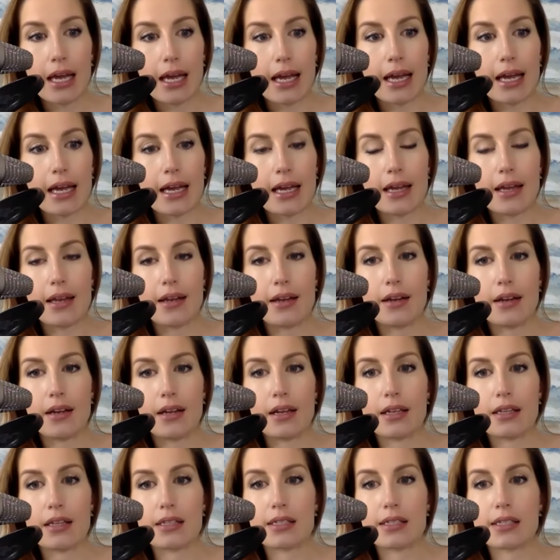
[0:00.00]
and
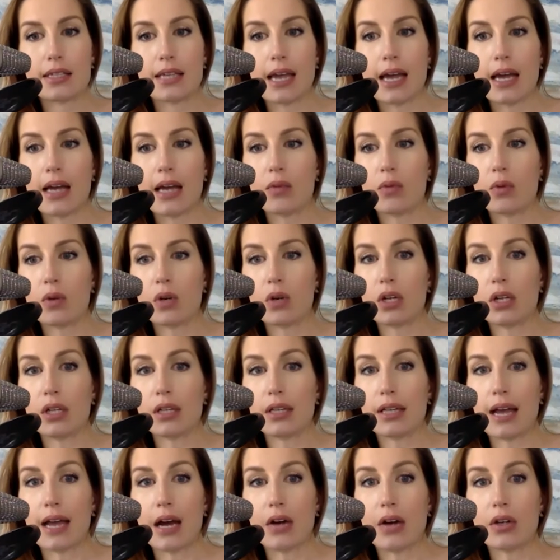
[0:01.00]
Sked will
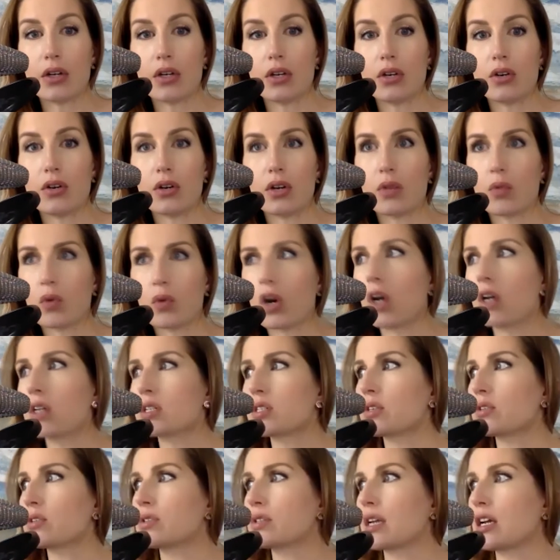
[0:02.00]
allow you, and we're
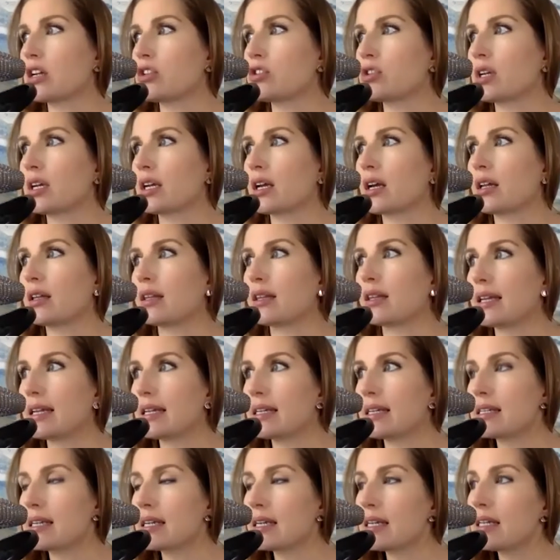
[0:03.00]
also scheduling on
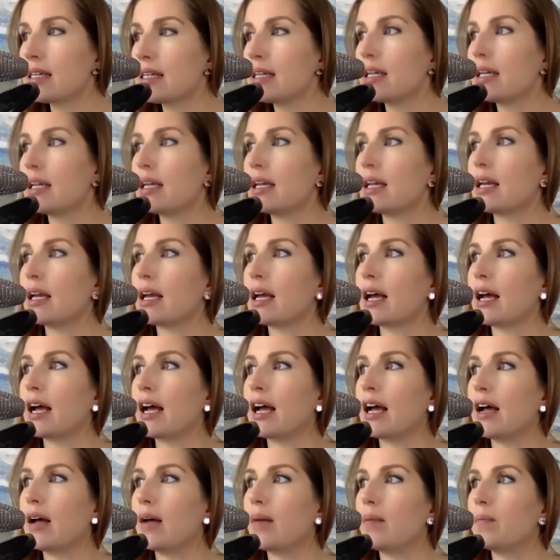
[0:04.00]
LinkedIn.
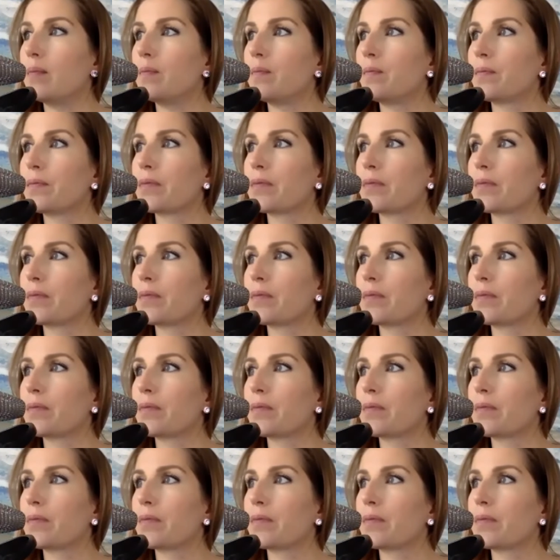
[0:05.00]
And